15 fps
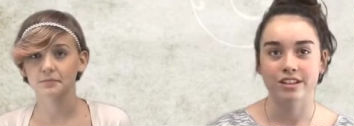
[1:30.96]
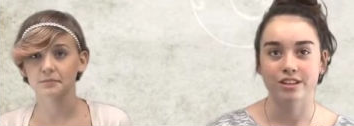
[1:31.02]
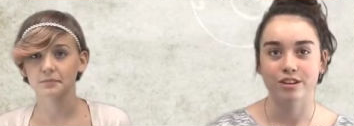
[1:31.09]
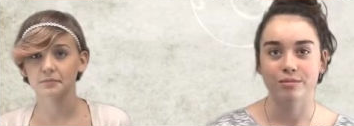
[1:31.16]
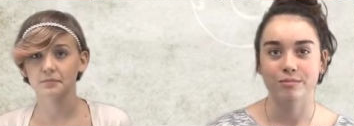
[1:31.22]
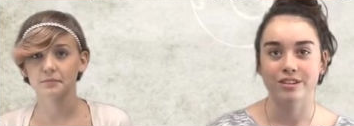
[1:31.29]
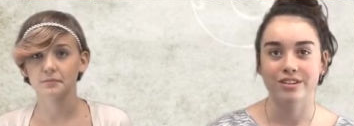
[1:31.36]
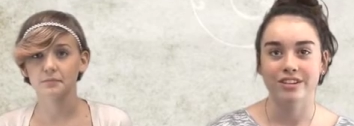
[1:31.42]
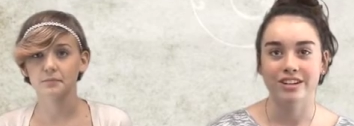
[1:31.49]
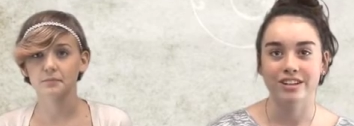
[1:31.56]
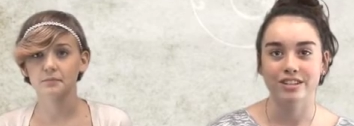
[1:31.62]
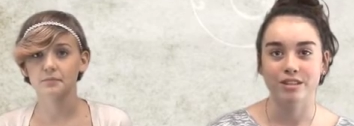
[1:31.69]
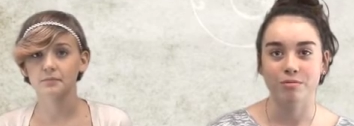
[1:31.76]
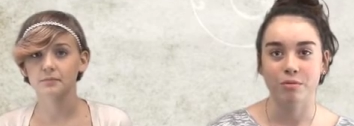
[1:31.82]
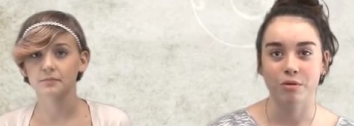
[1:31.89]
Speaker 1: Little Mill and its
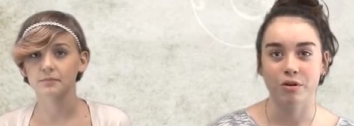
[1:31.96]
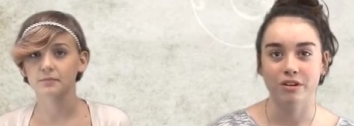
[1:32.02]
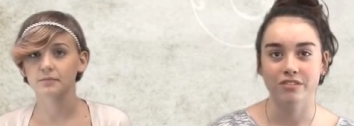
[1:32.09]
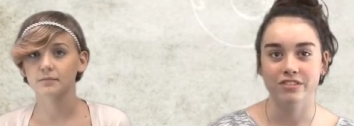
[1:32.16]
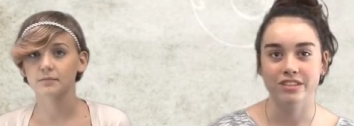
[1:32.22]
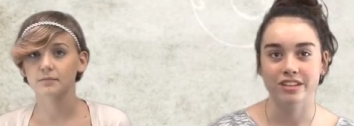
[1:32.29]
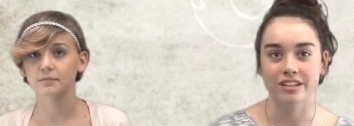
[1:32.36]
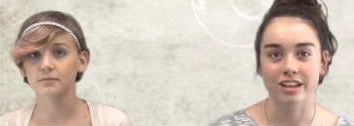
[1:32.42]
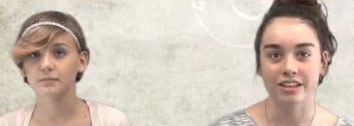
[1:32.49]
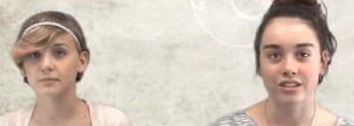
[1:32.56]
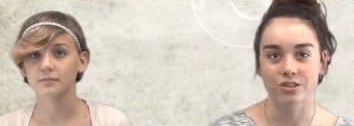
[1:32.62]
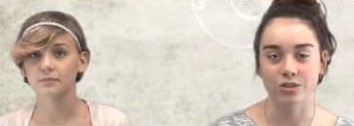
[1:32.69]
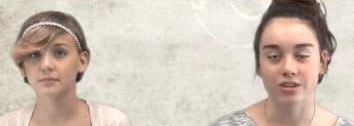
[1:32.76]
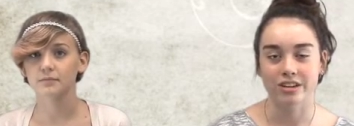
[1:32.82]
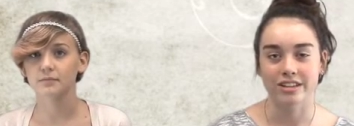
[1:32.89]
support of selected
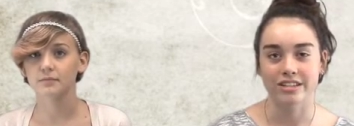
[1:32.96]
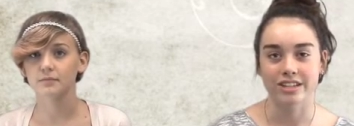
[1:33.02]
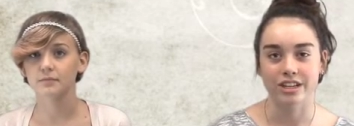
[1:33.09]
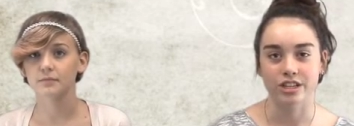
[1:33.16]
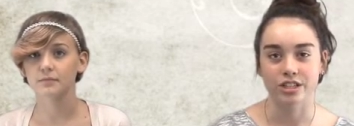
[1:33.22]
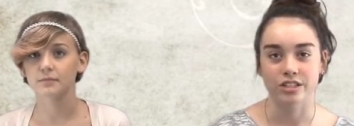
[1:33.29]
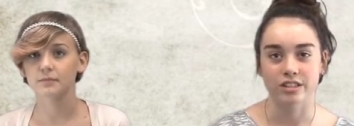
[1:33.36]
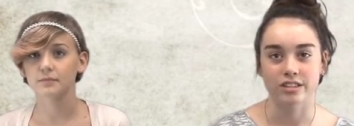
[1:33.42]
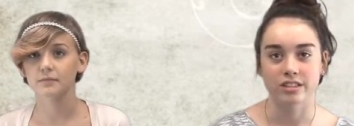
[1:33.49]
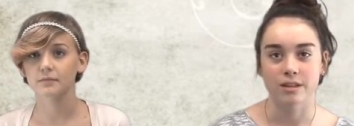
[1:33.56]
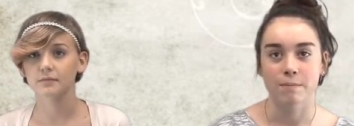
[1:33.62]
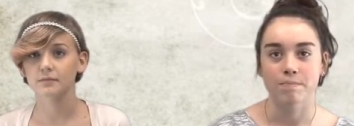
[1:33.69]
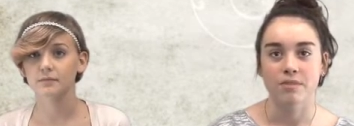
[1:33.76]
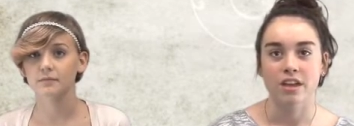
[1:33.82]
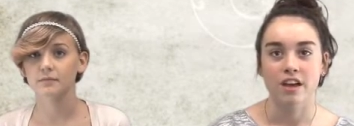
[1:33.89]
organizations.
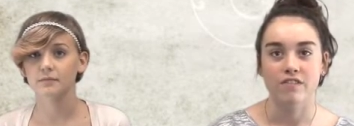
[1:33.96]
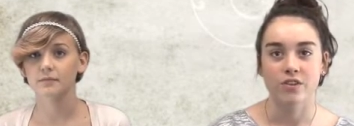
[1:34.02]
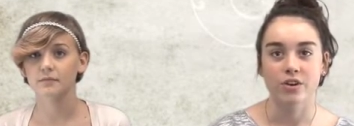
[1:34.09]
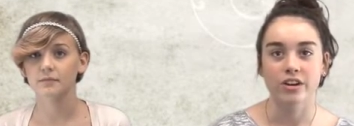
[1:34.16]
If you're